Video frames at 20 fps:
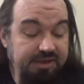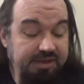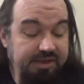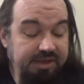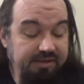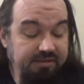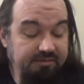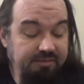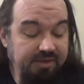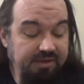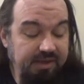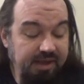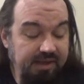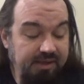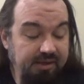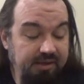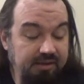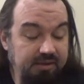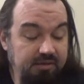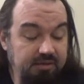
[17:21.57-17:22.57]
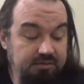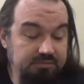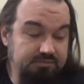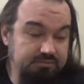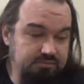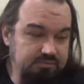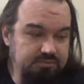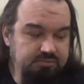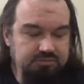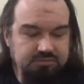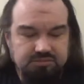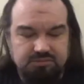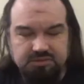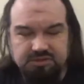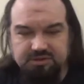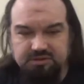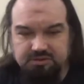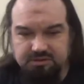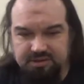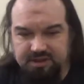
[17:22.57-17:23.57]
has been taking... Oh,
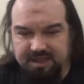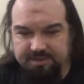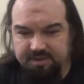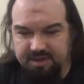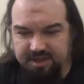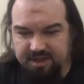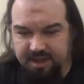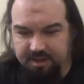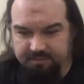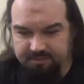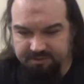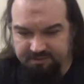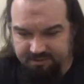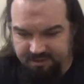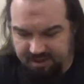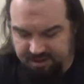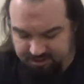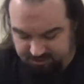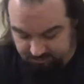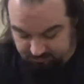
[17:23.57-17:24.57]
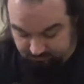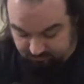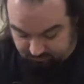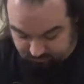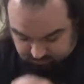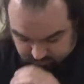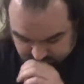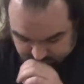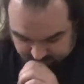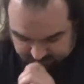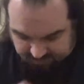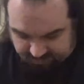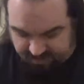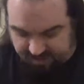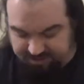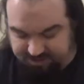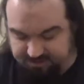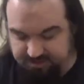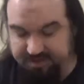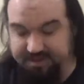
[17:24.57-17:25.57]
Demogoblin slash
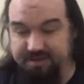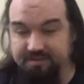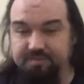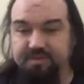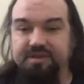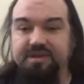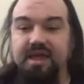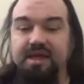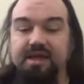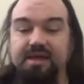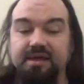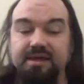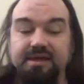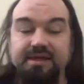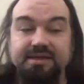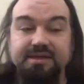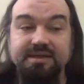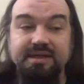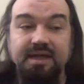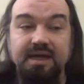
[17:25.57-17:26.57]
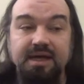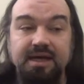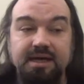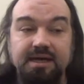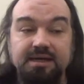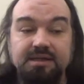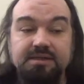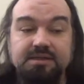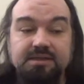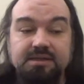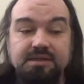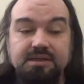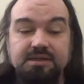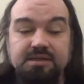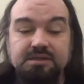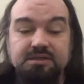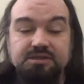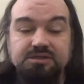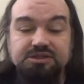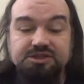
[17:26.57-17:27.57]
Shriek has been taking in
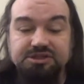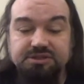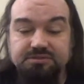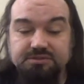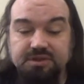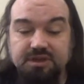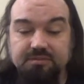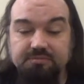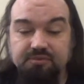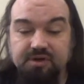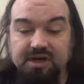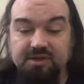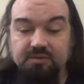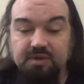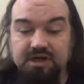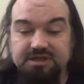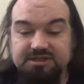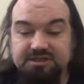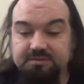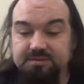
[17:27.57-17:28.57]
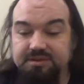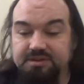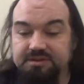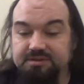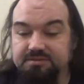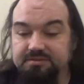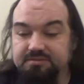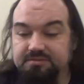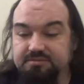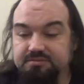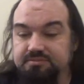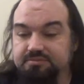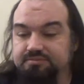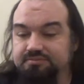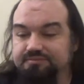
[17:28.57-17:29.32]
children and brainwashing them into